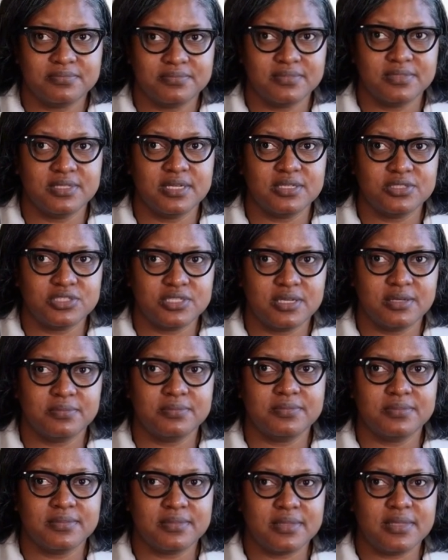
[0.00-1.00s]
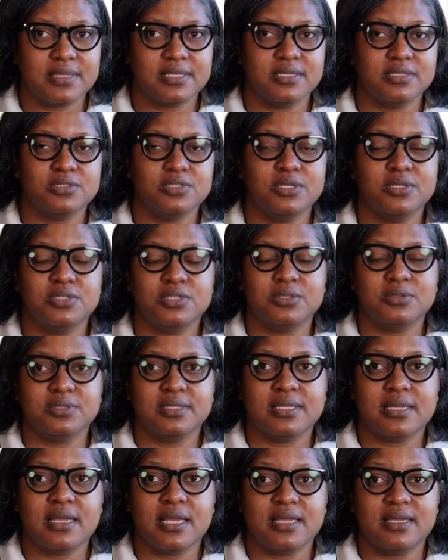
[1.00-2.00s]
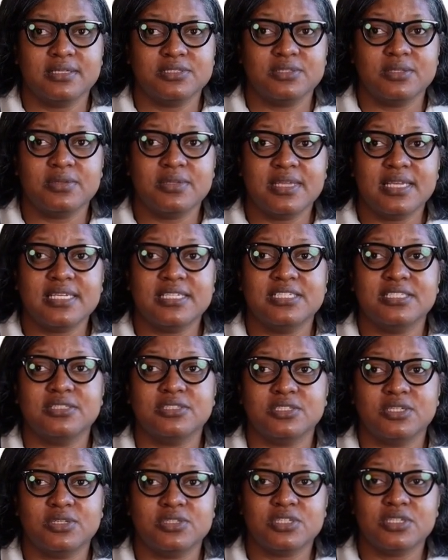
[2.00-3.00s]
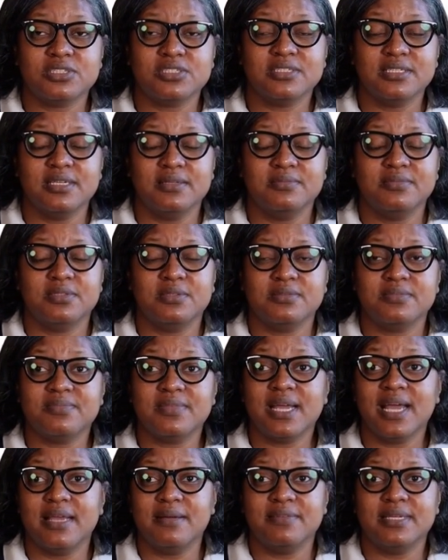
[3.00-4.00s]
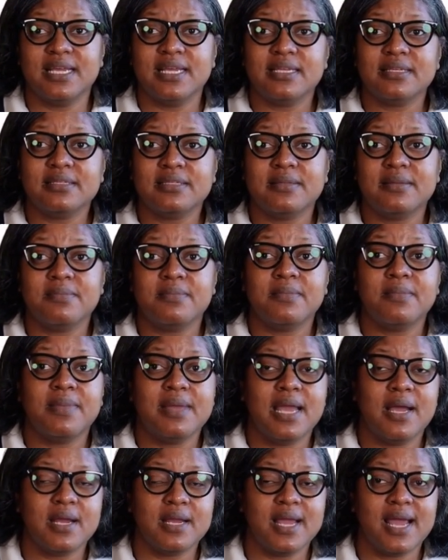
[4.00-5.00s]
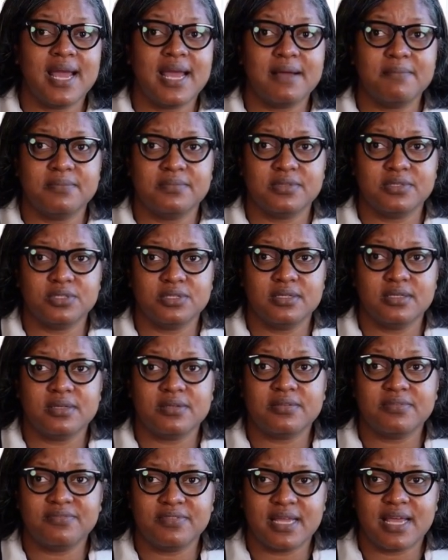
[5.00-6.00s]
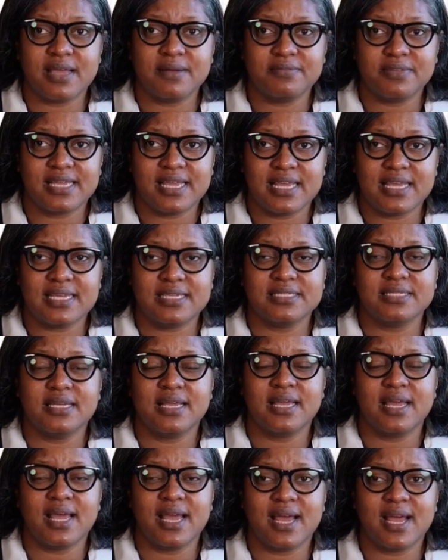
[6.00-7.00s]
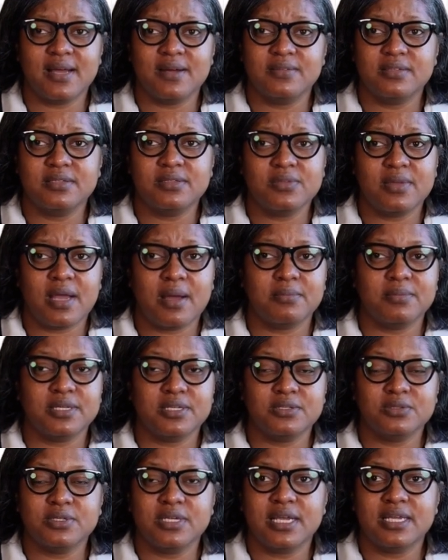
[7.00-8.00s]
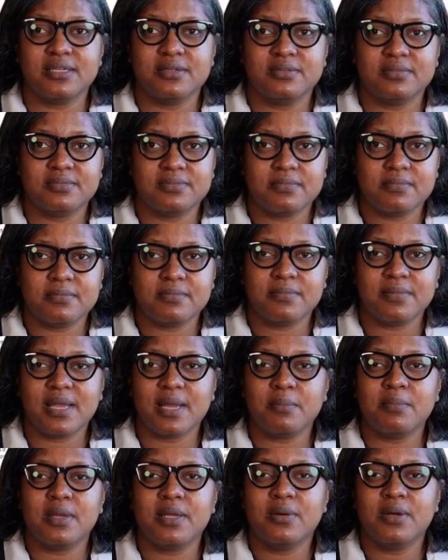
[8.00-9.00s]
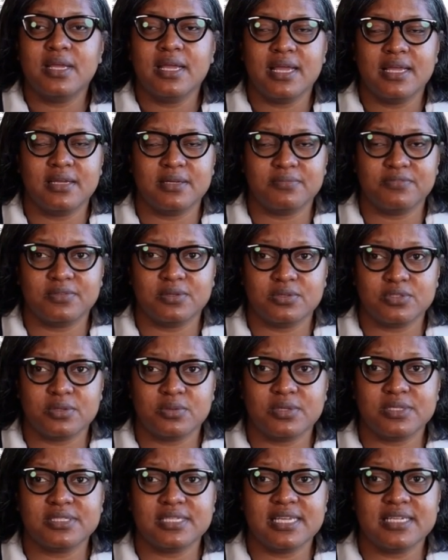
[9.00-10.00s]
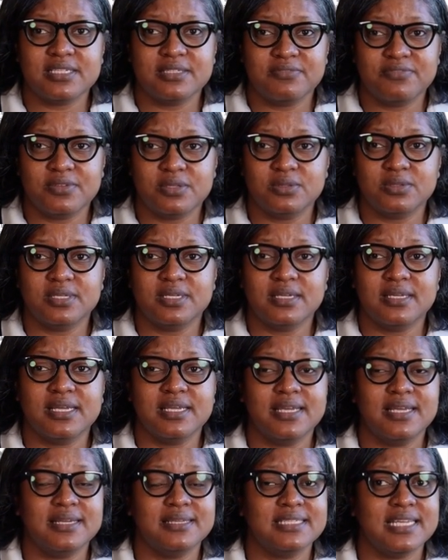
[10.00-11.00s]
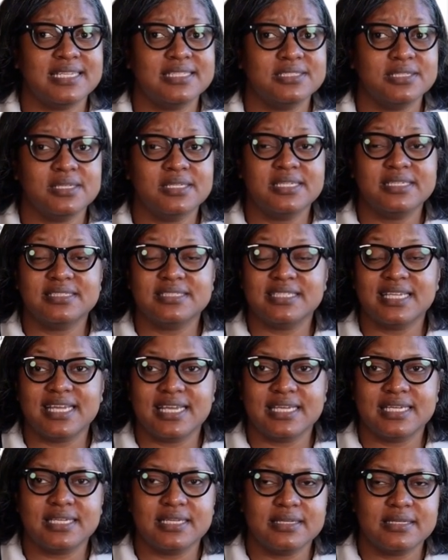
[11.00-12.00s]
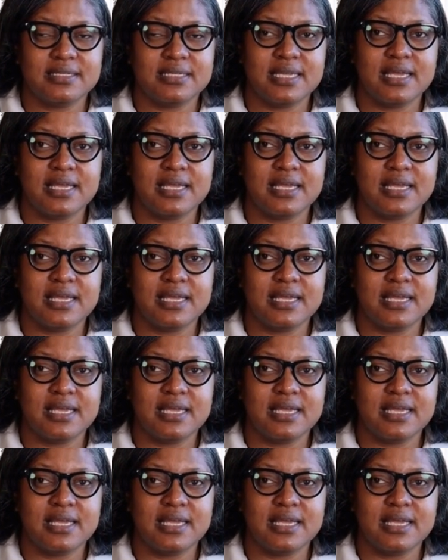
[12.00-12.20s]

touch up, and a nurturing. So this nurtures them through 5 days. Now, after 5 days, I'm gonna create a folder within the folder that's gonna say